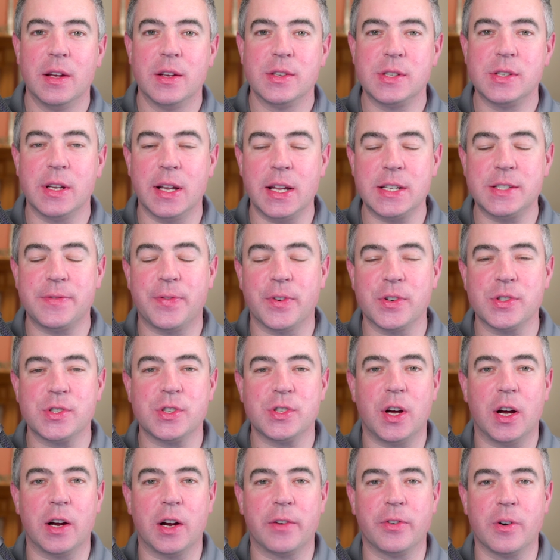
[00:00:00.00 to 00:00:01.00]
So let's first
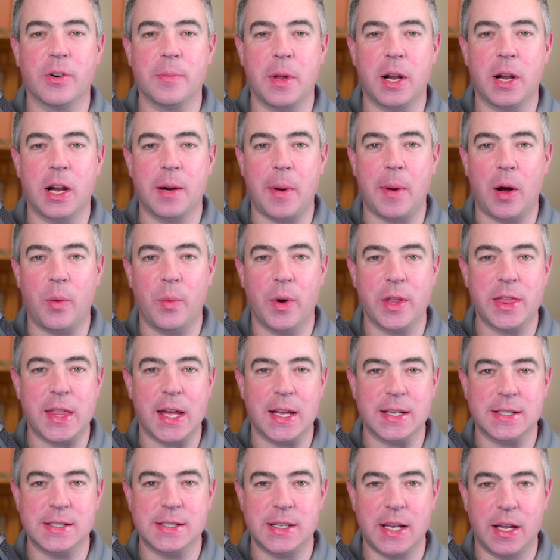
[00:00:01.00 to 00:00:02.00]
talk for a minute about what
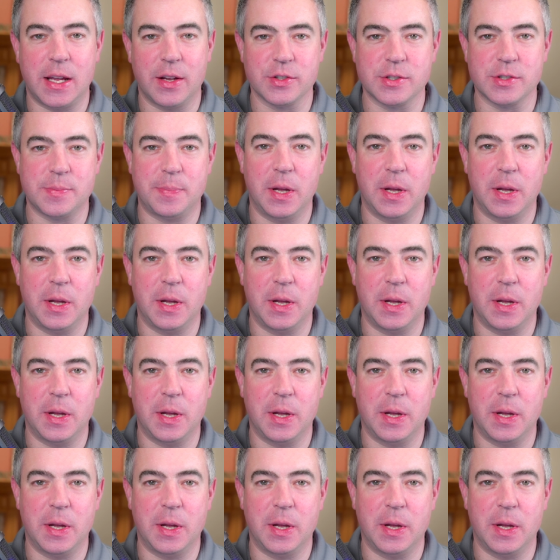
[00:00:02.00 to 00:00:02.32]
that sales